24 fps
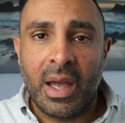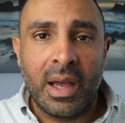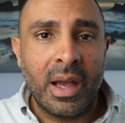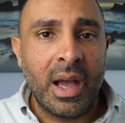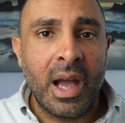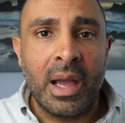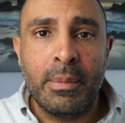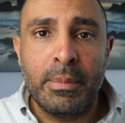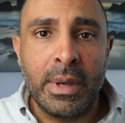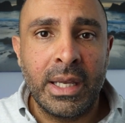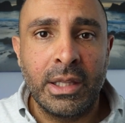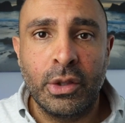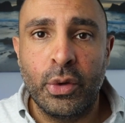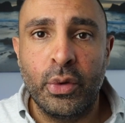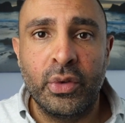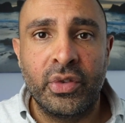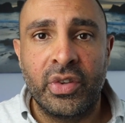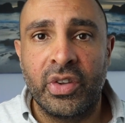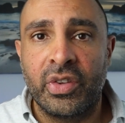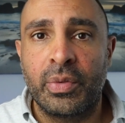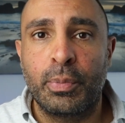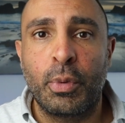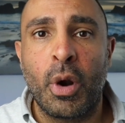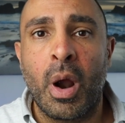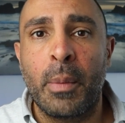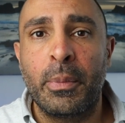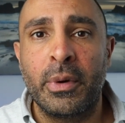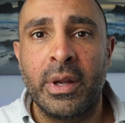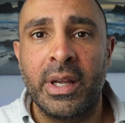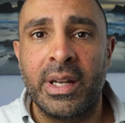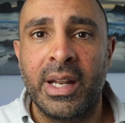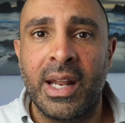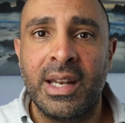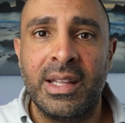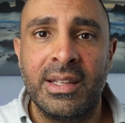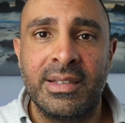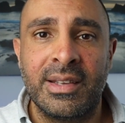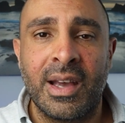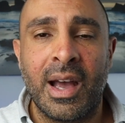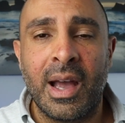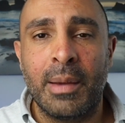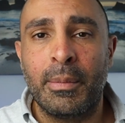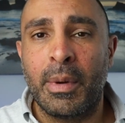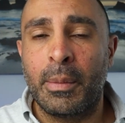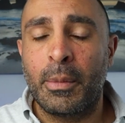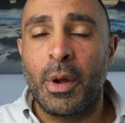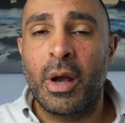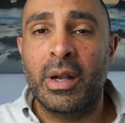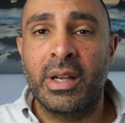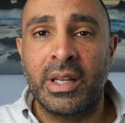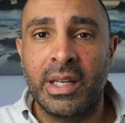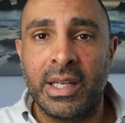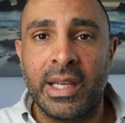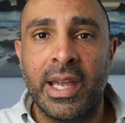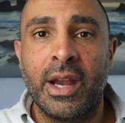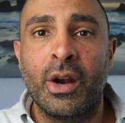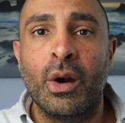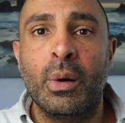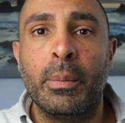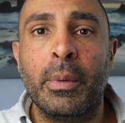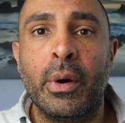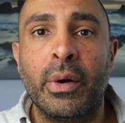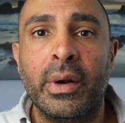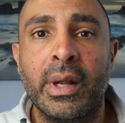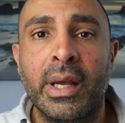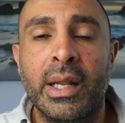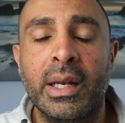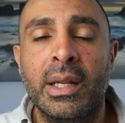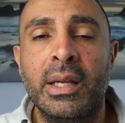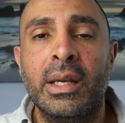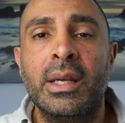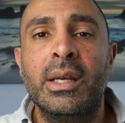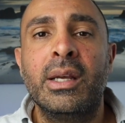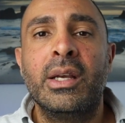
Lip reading: I may lose this property at any time, I'm not going to care about it.